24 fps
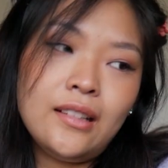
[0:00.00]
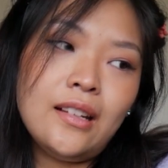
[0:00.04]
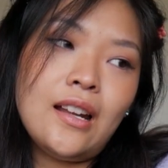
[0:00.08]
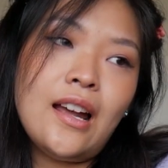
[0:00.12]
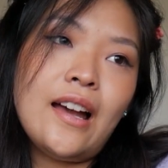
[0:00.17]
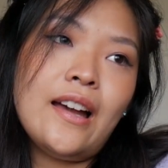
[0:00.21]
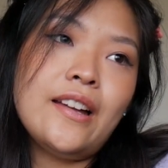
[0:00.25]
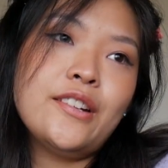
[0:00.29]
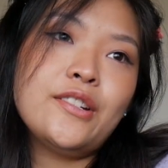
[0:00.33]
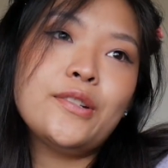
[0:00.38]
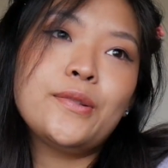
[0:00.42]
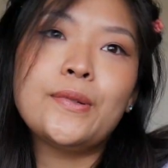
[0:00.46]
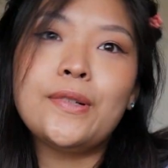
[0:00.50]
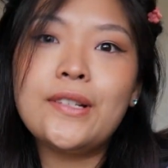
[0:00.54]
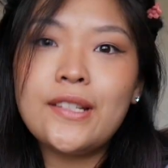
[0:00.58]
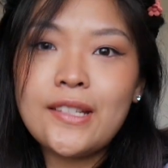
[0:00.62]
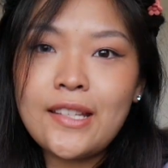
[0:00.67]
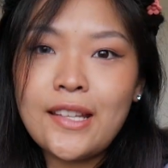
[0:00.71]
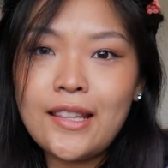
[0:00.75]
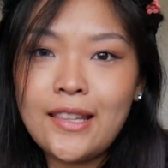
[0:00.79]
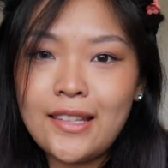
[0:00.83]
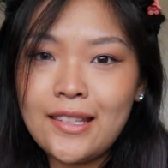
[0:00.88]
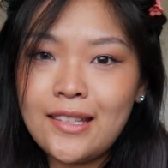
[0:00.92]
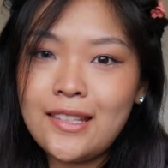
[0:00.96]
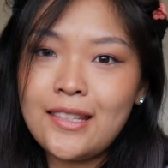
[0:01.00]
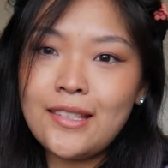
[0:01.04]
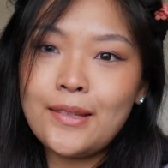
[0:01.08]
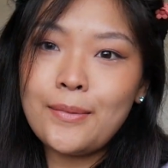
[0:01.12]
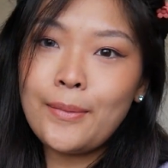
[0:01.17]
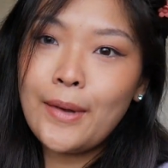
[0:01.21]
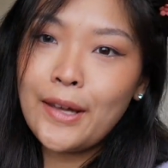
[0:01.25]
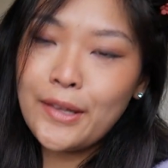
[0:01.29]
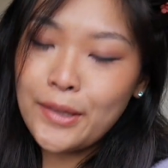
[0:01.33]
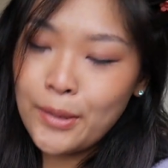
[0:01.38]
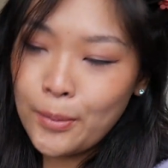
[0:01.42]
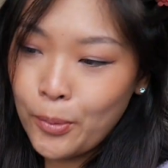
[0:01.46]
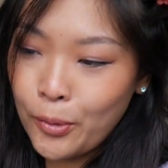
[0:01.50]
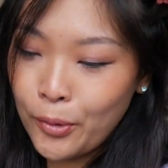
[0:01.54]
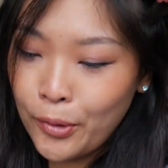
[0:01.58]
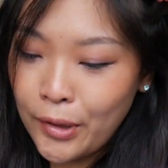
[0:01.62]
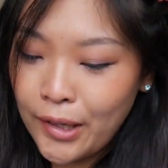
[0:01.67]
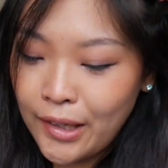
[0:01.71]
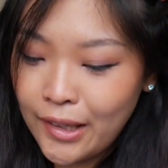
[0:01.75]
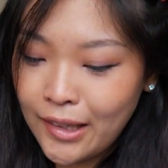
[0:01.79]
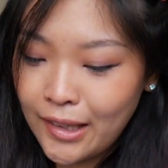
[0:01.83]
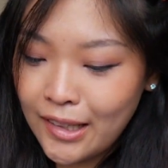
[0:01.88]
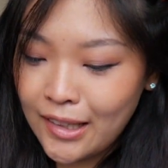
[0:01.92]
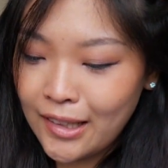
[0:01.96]
I just want to say this is about the
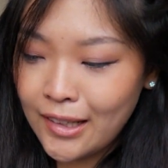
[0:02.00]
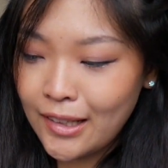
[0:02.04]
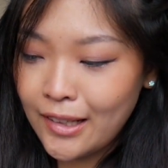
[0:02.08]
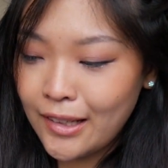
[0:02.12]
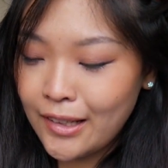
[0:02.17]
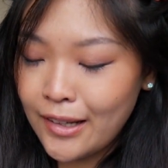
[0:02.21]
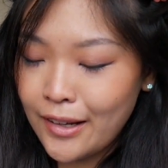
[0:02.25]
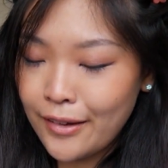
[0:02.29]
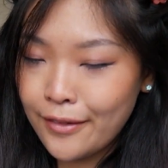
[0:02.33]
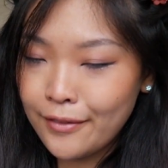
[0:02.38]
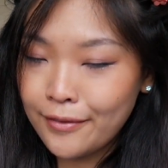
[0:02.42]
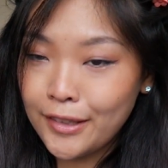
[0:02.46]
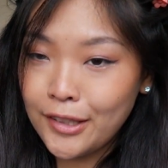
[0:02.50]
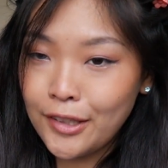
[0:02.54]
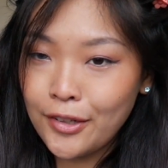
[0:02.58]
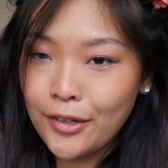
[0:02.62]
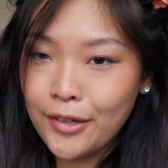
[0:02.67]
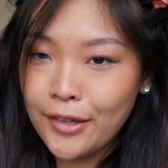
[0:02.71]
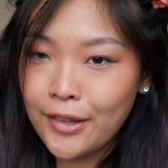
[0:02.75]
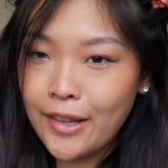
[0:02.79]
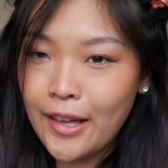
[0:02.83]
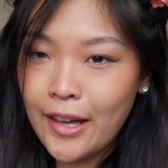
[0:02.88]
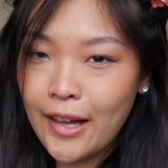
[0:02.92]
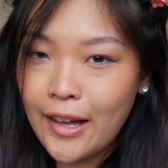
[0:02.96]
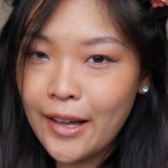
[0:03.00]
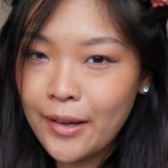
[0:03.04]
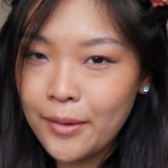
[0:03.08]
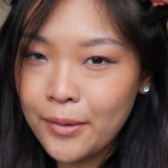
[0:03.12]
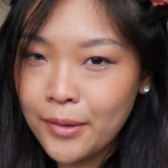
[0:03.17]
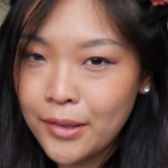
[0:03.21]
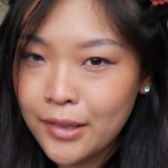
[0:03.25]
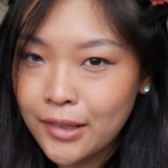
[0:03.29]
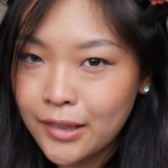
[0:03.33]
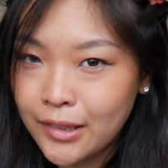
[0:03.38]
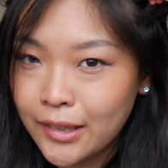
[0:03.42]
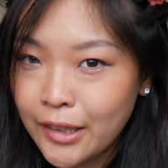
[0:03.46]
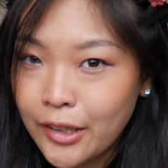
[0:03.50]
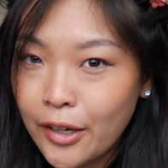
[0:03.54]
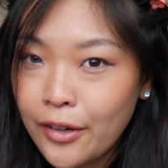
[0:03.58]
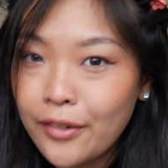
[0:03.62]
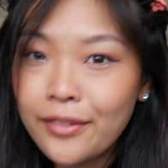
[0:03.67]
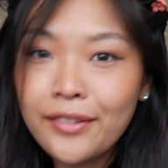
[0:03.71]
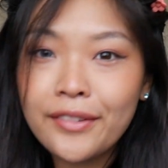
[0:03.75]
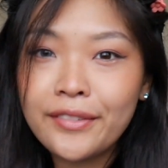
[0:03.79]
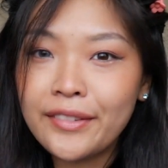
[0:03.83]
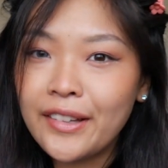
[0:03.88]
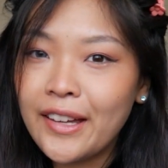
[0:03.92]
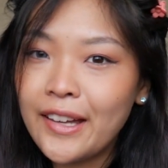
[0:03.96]
point in a video that I would click
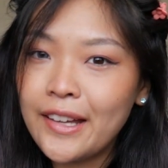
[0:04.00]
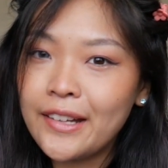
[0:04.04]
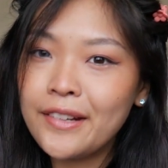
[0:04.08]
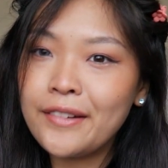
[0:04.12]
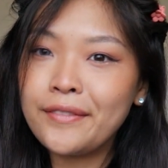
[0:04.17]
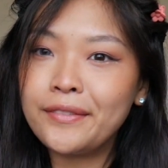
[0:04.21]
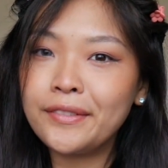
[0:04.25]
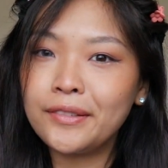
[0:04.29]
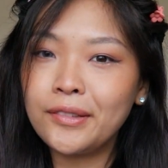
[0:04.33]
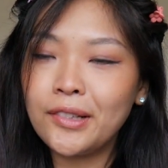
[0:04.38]
off of it and never